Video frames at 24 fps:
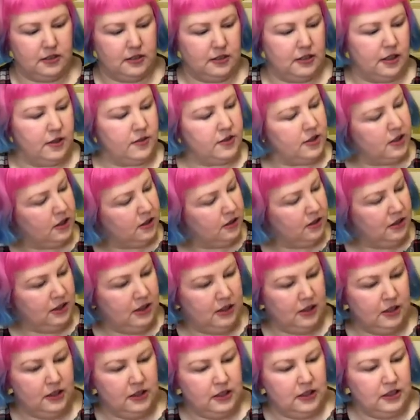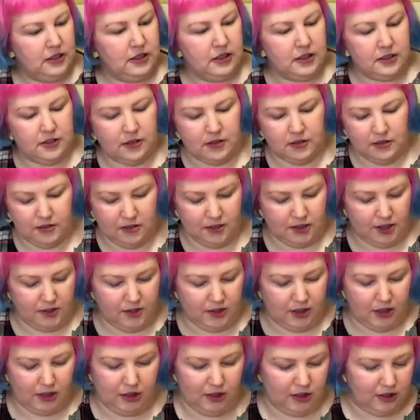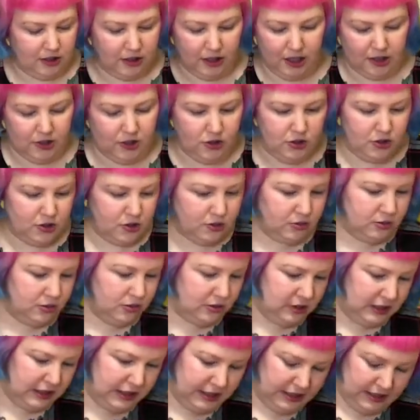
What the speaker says: nothing unusual.